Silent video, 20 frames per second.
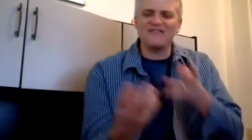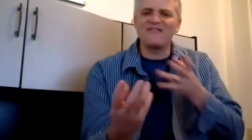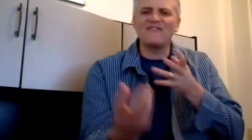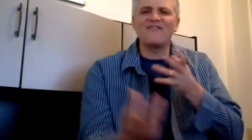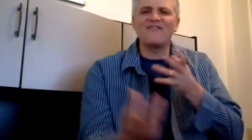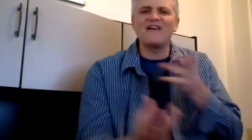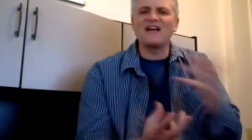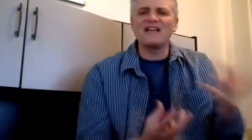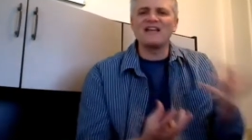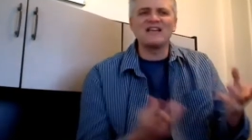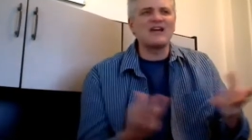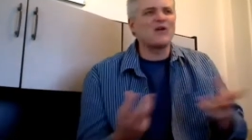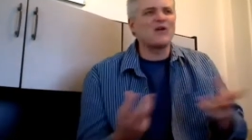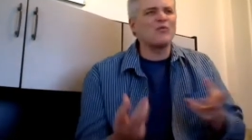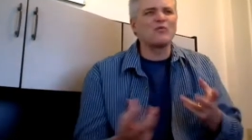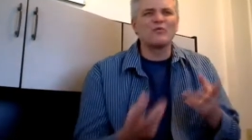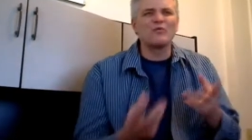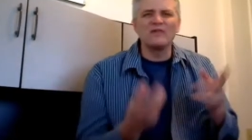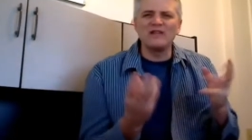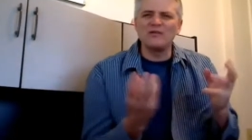find
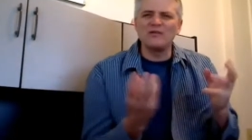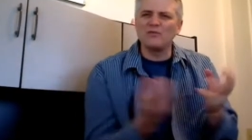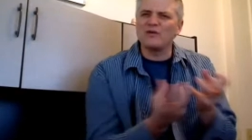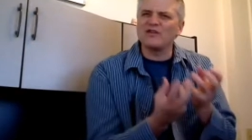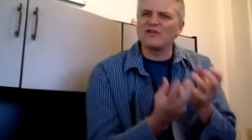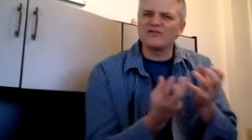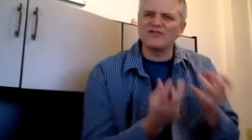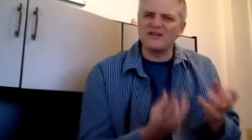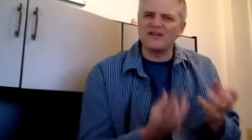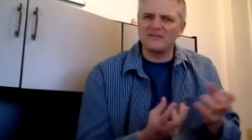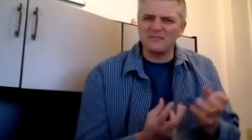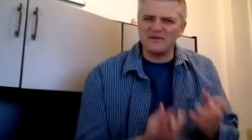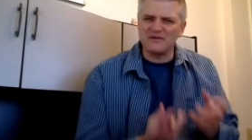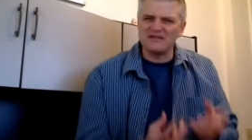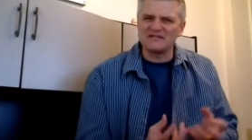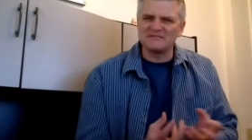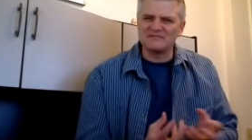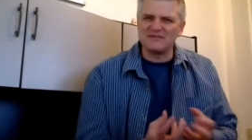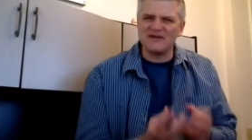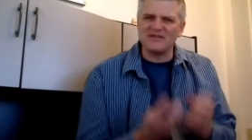out really what your company
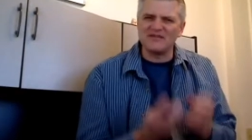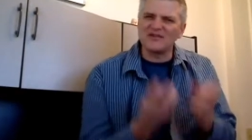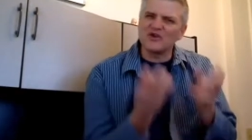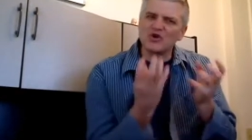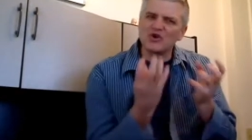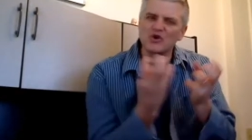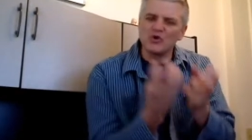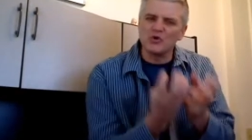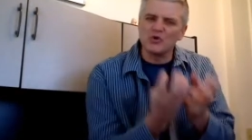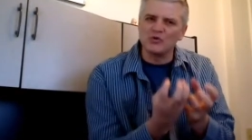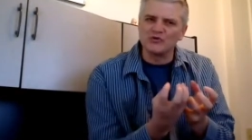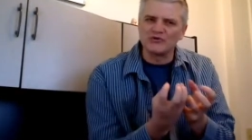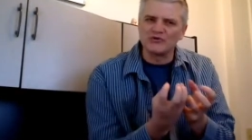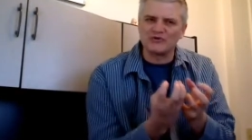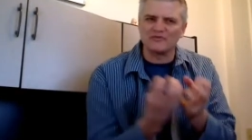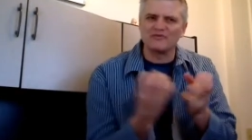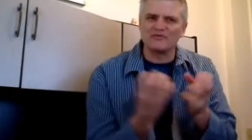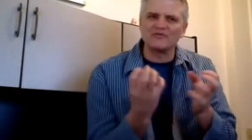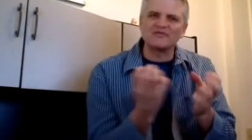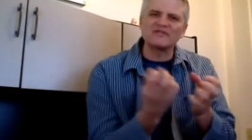is about, the
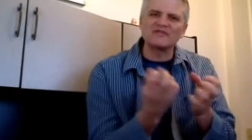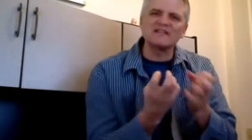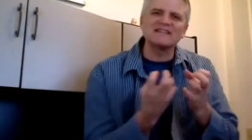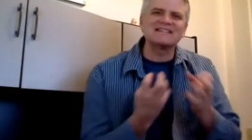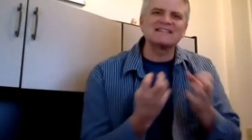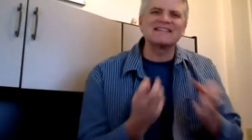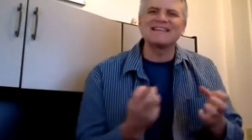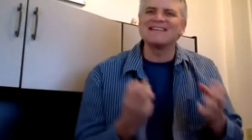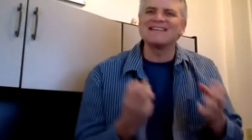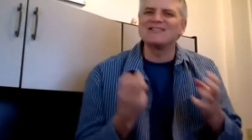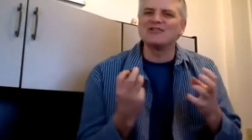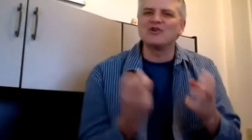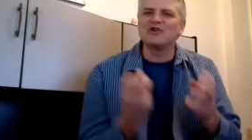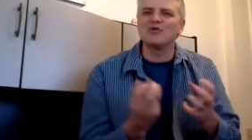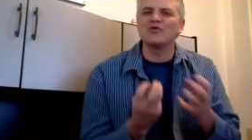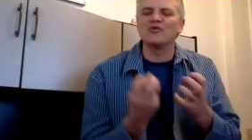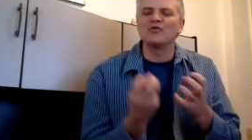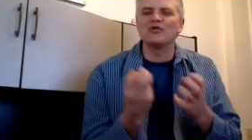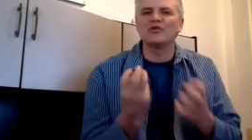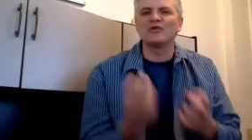culture, those things that you
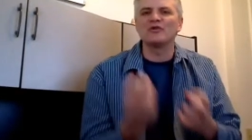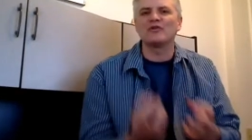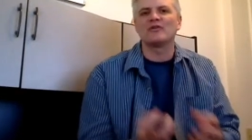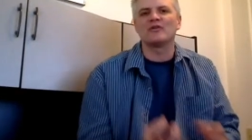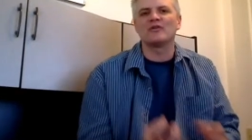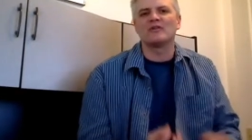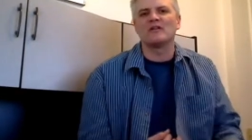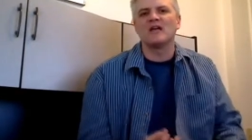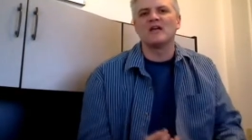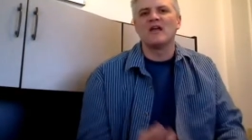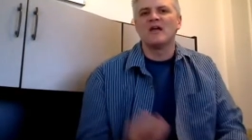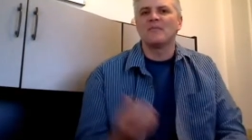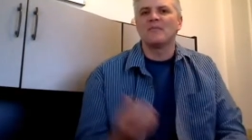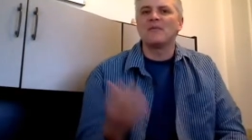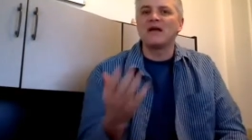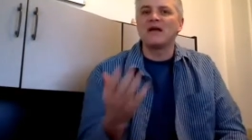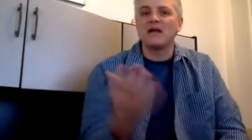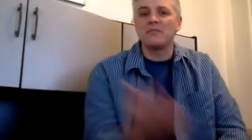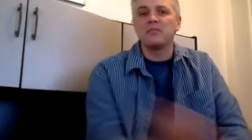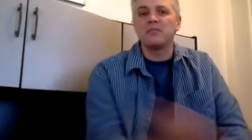don't learn
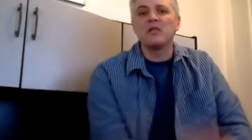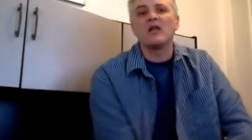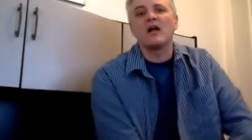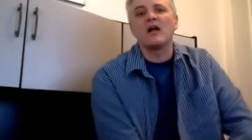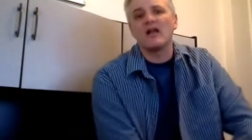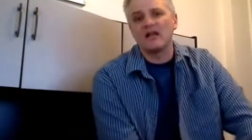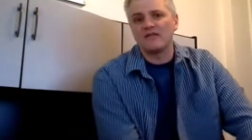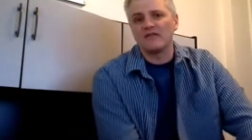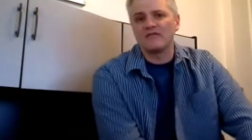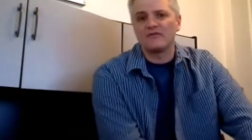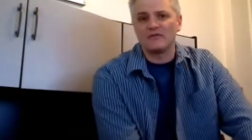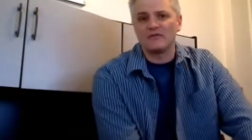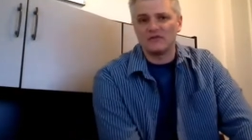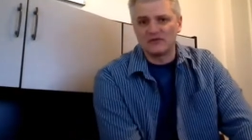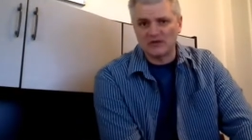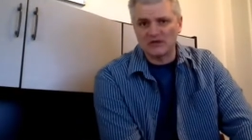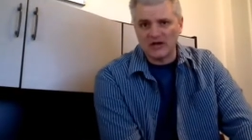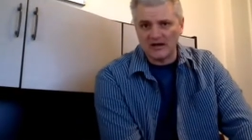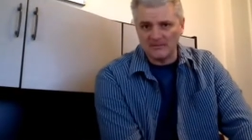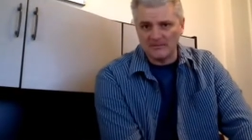by applying for a
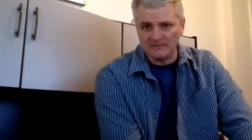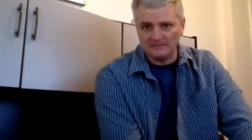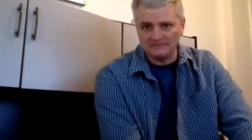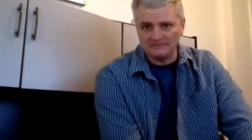job.